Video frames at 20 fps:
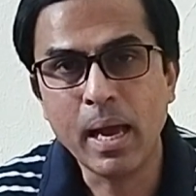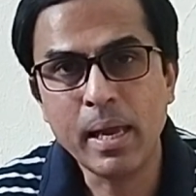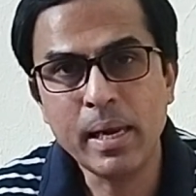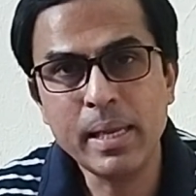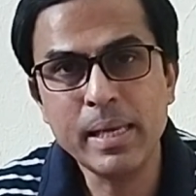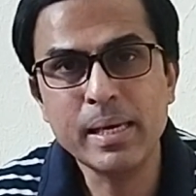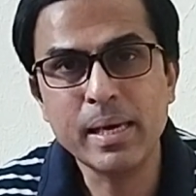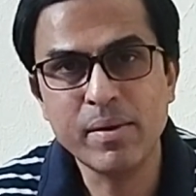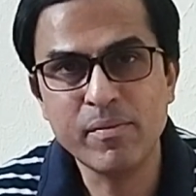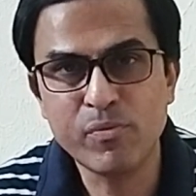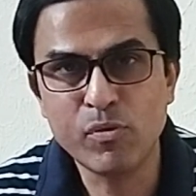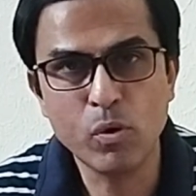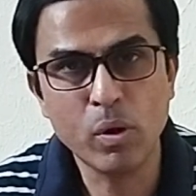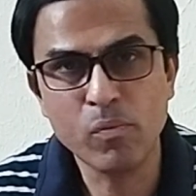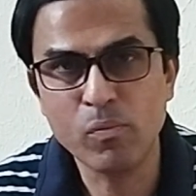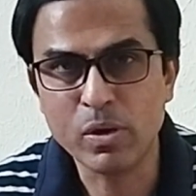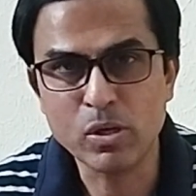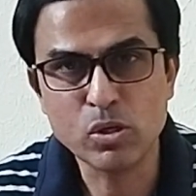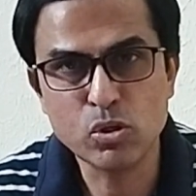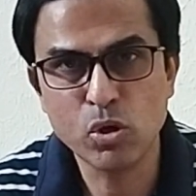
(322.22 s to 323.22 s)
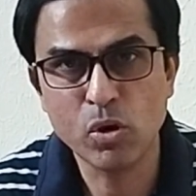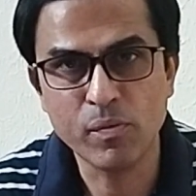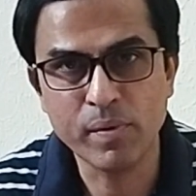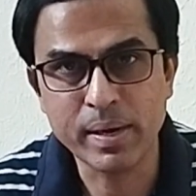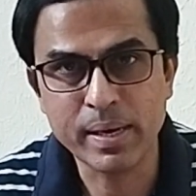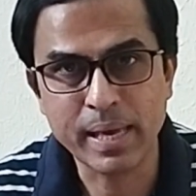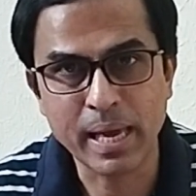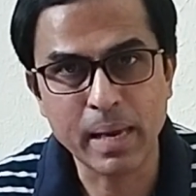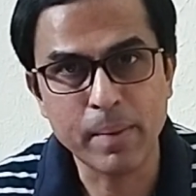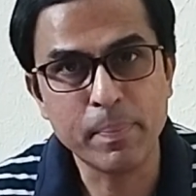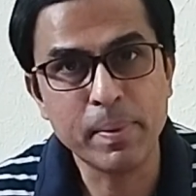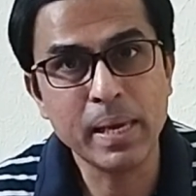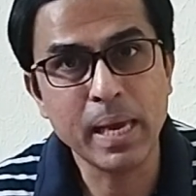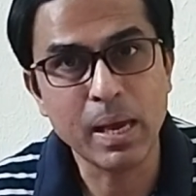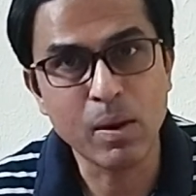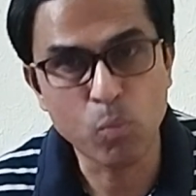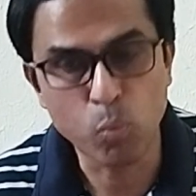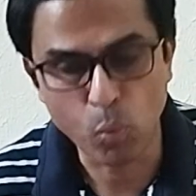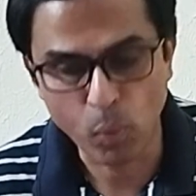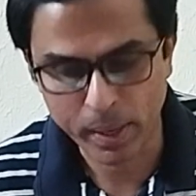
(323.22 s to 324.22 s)
any confusion whatsoever can
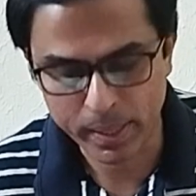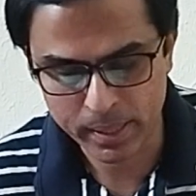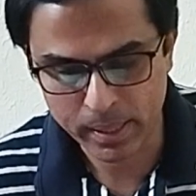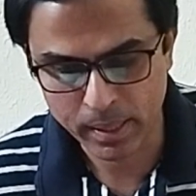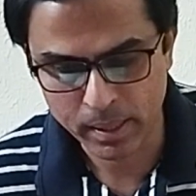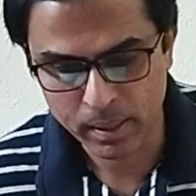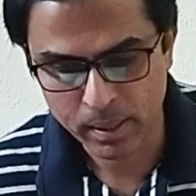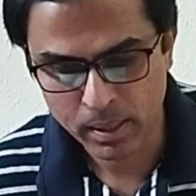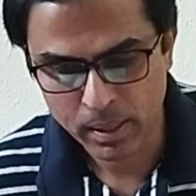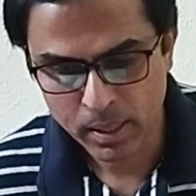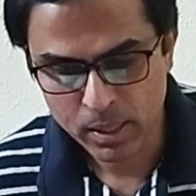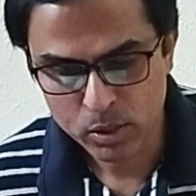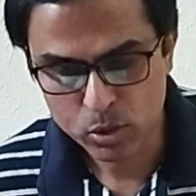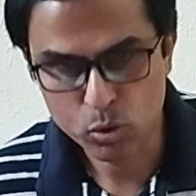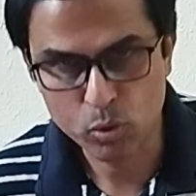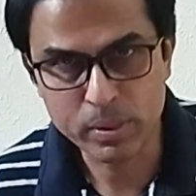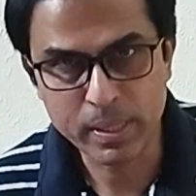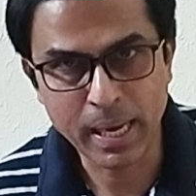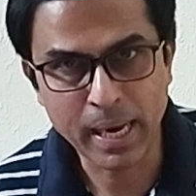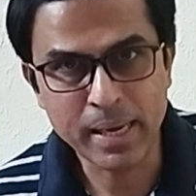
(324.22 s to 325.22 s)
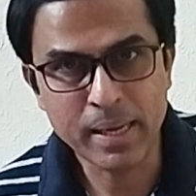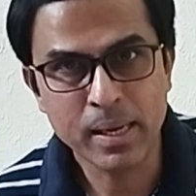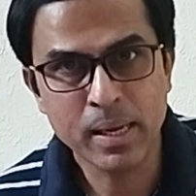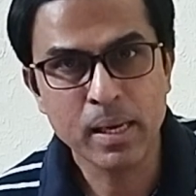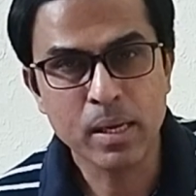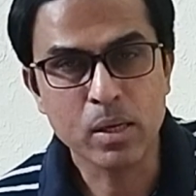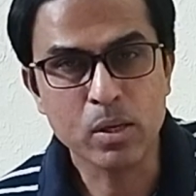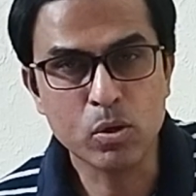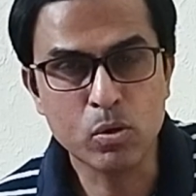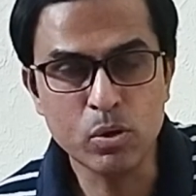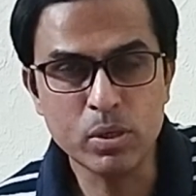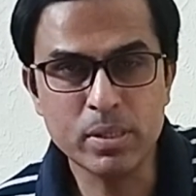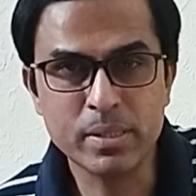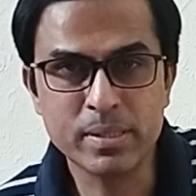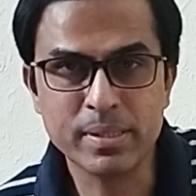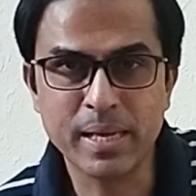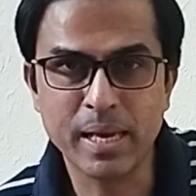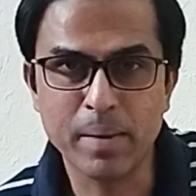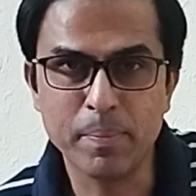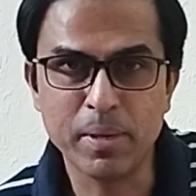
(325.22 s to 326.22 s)
be avoided so that
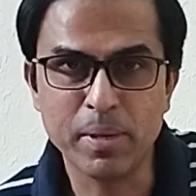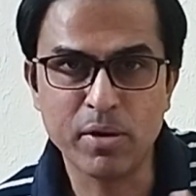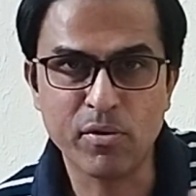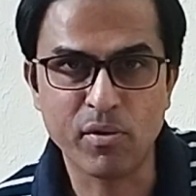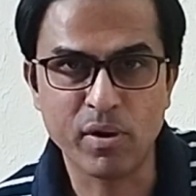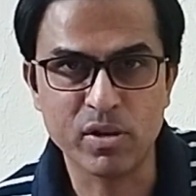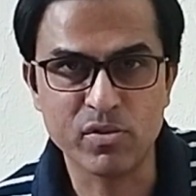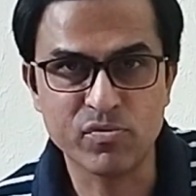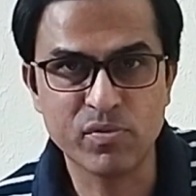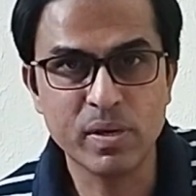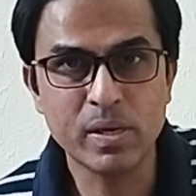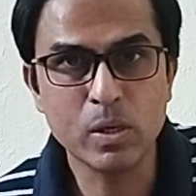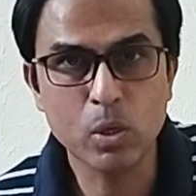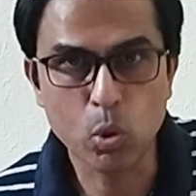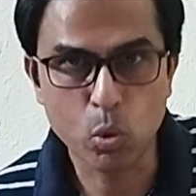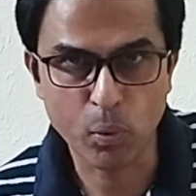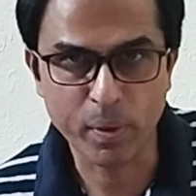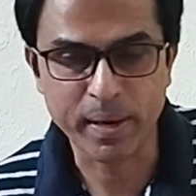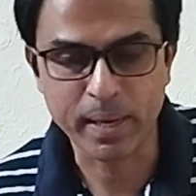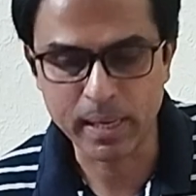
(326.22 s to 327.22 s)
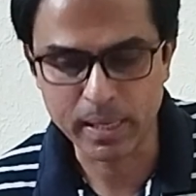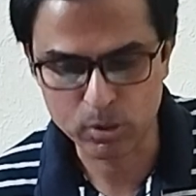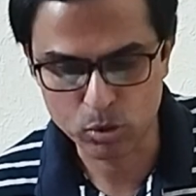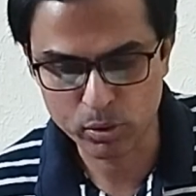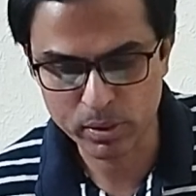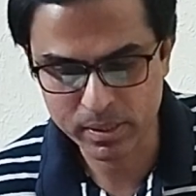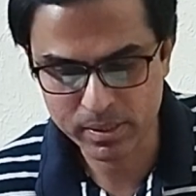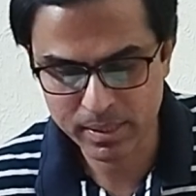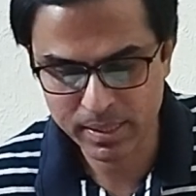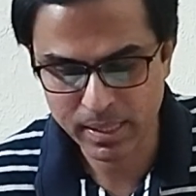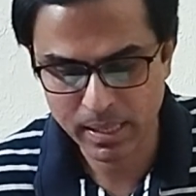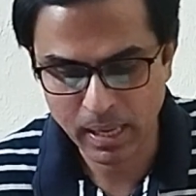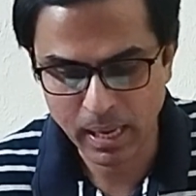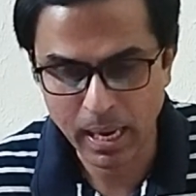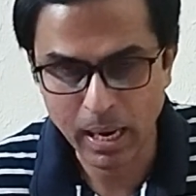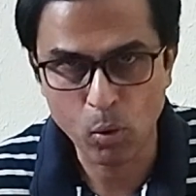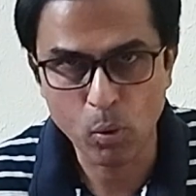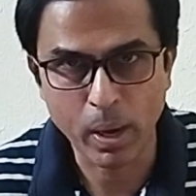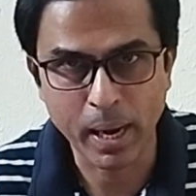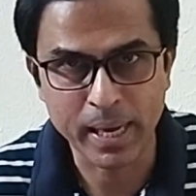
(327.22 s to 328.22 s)
goods can be transferred quickly. So this is
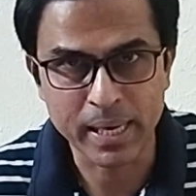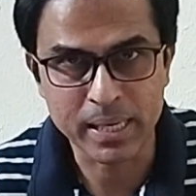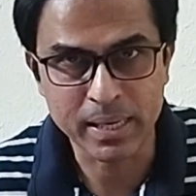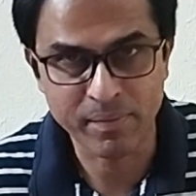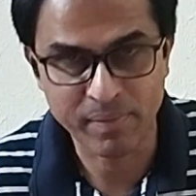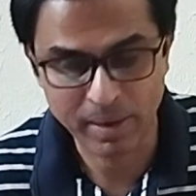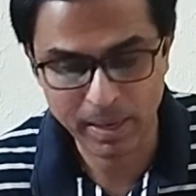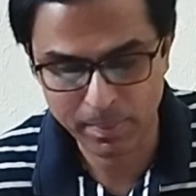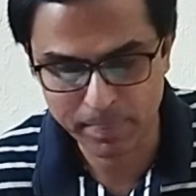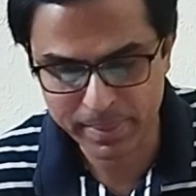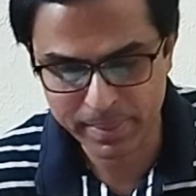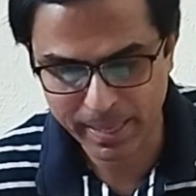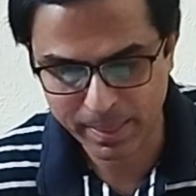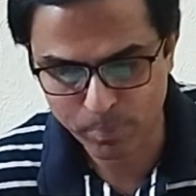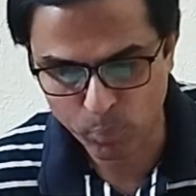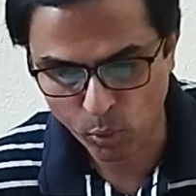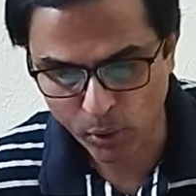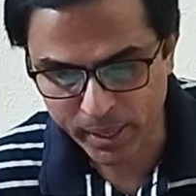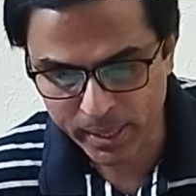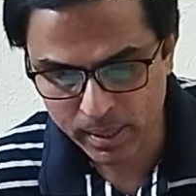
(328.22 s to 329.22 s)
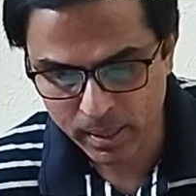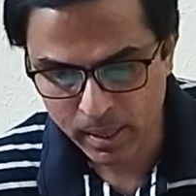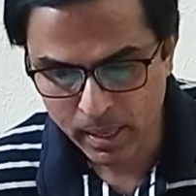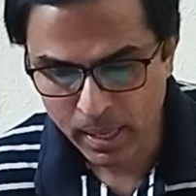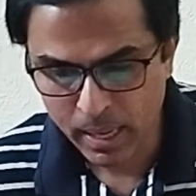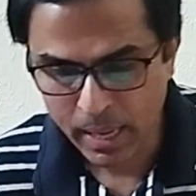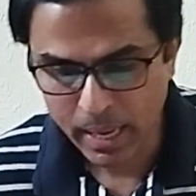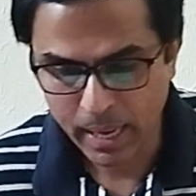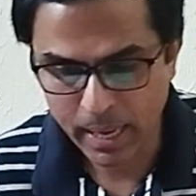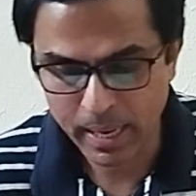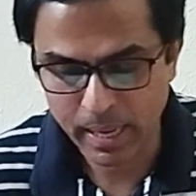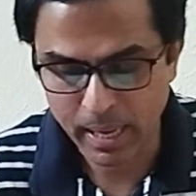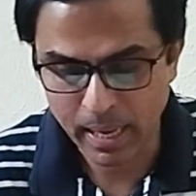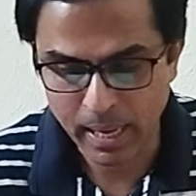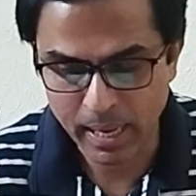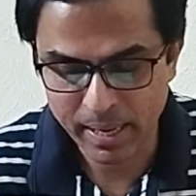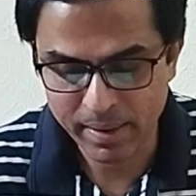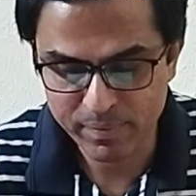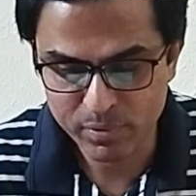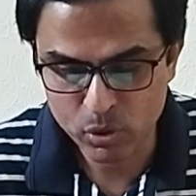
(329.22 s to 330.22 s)
how I developed that point, and
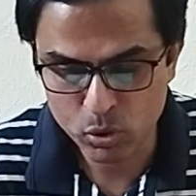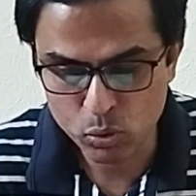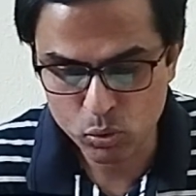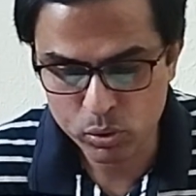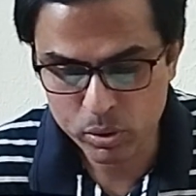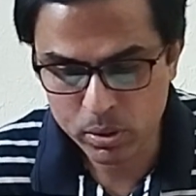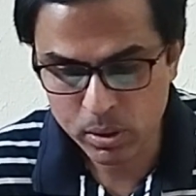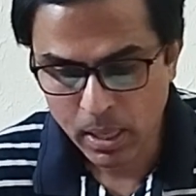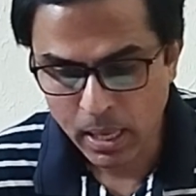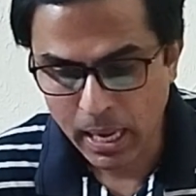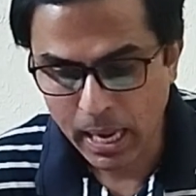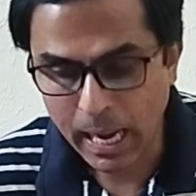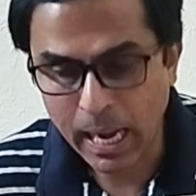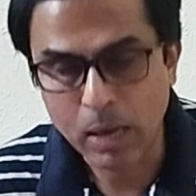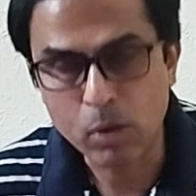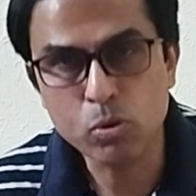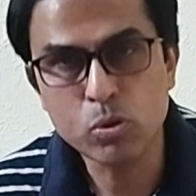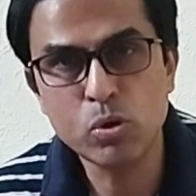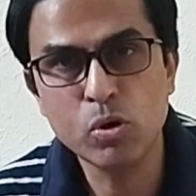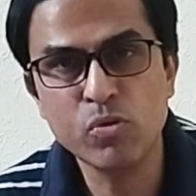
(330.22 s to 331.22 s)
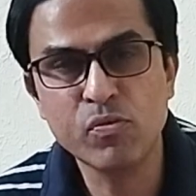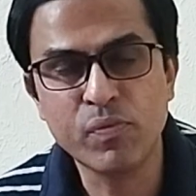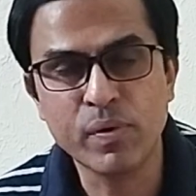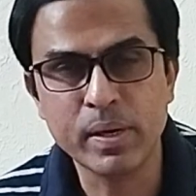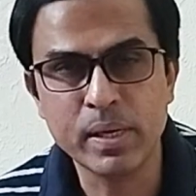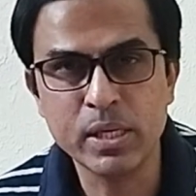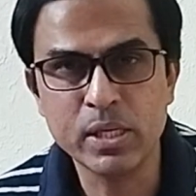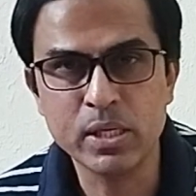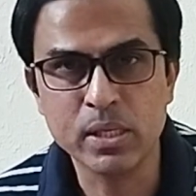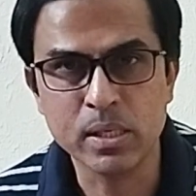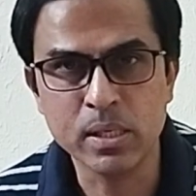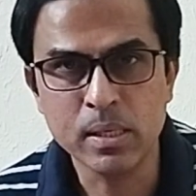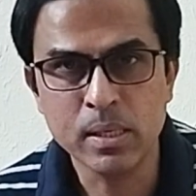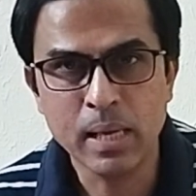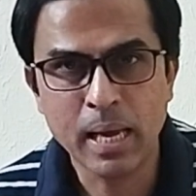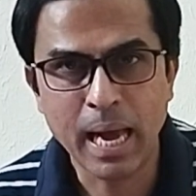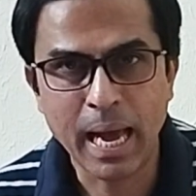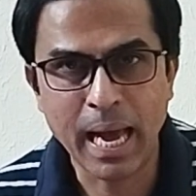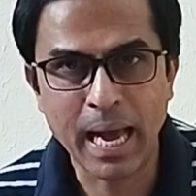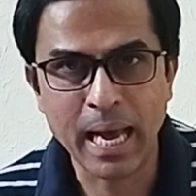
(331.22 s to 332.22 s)
I have used outdoor furniture
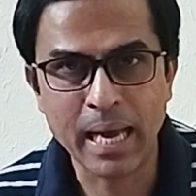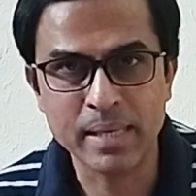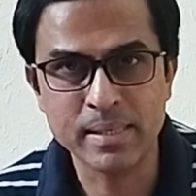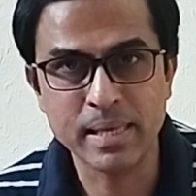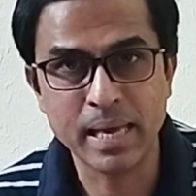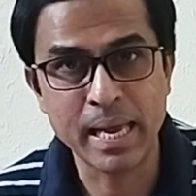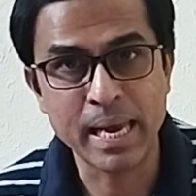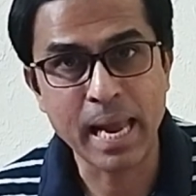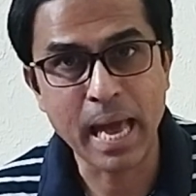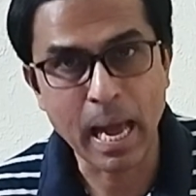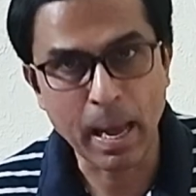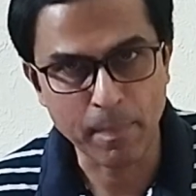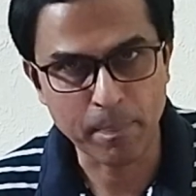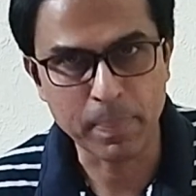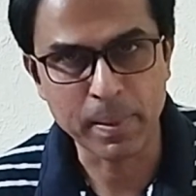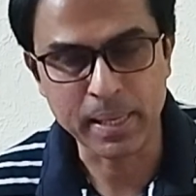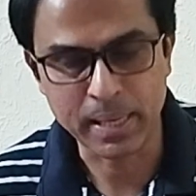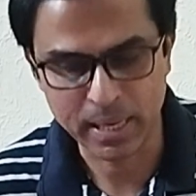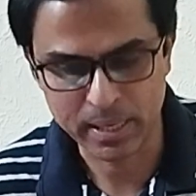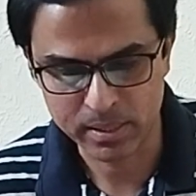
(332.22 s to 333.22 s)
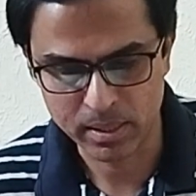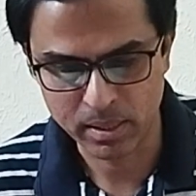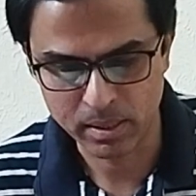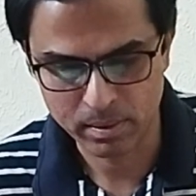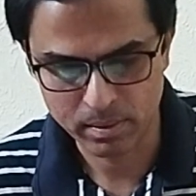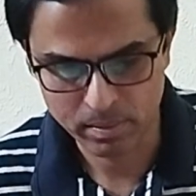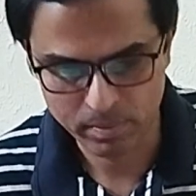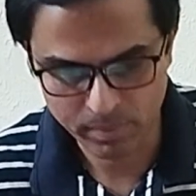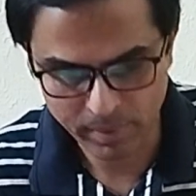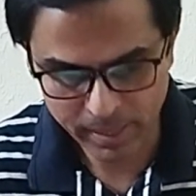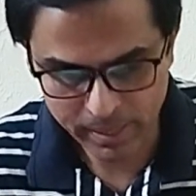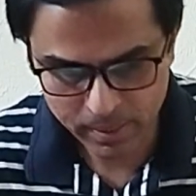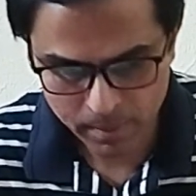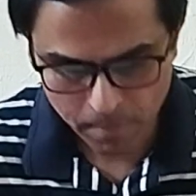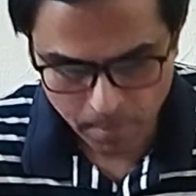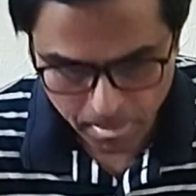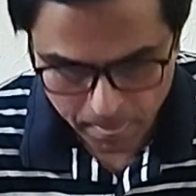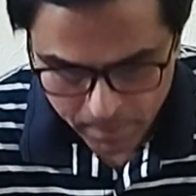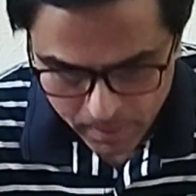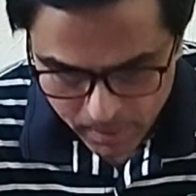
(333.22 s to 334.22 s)
as an application, right?